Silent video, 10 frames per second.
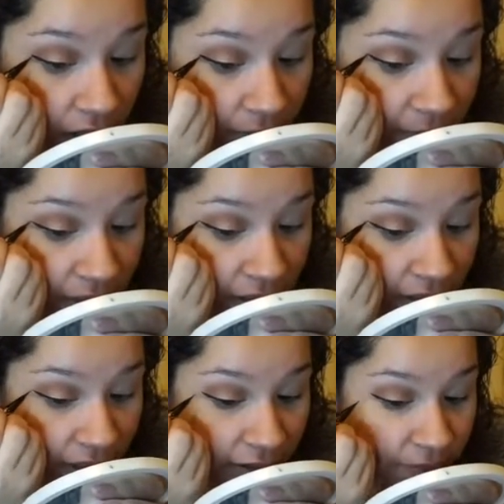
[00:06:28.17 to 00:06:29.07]
not
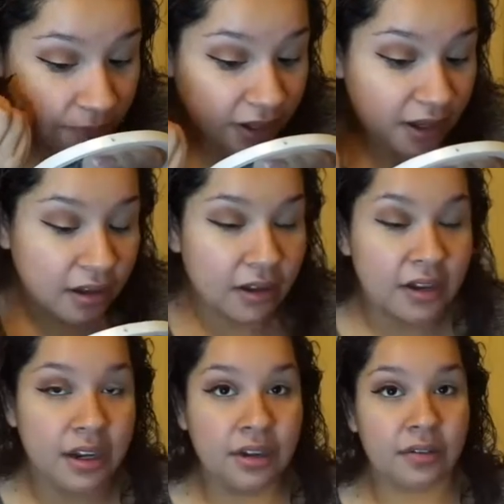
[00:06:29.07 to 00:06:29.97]
like big on
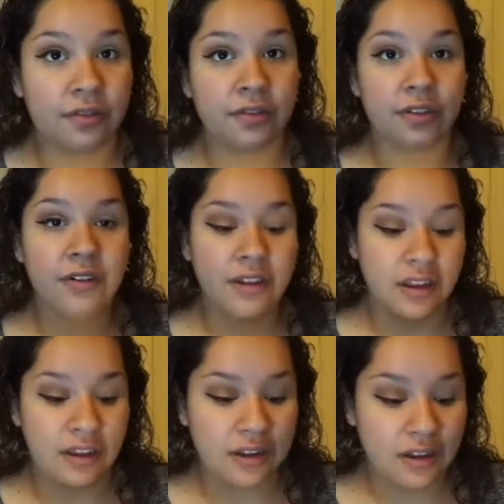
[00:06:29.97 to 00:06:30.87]
eating food. Like,
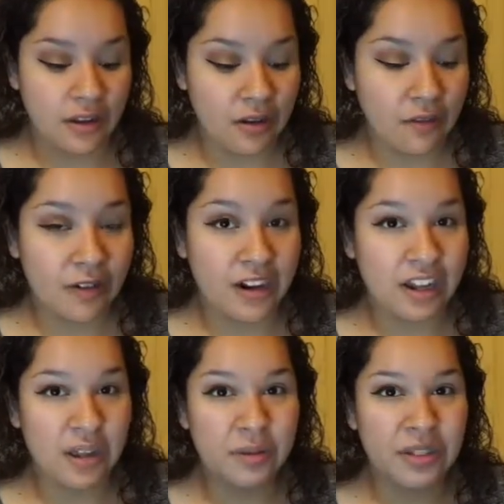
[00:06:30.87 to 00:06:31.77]
when it
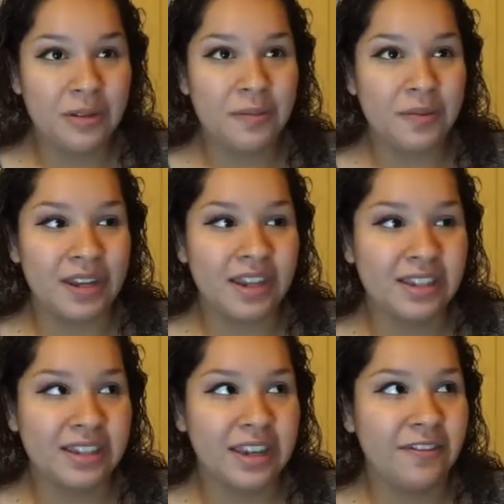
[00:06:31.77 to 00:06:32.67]
comes to
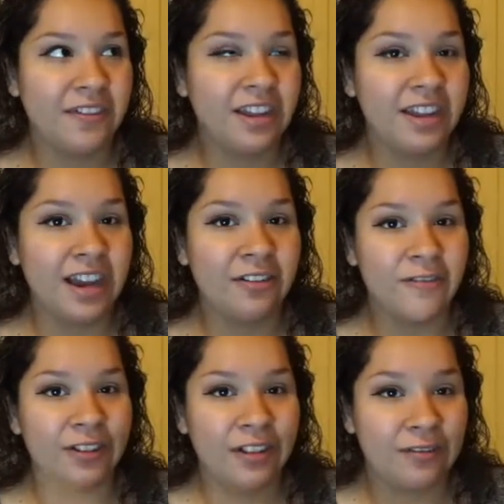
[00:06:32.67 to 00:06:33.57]
meats, I feel like I don't
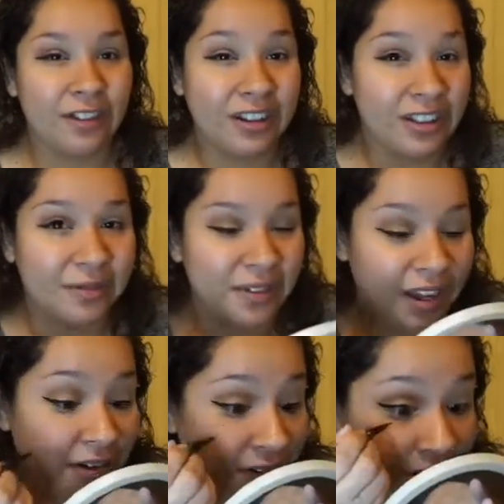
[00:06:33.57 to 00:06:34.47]
really want them. Like, I
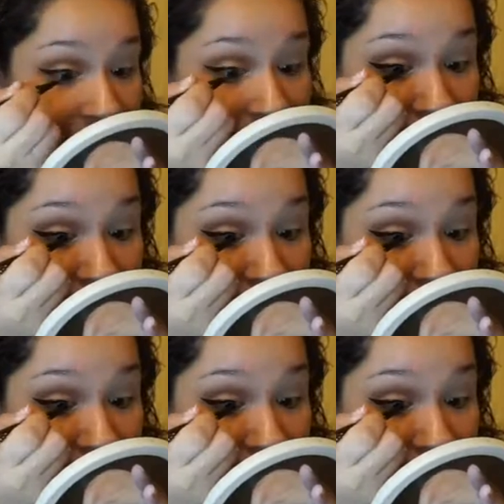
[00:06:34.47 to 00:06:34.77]
don't know,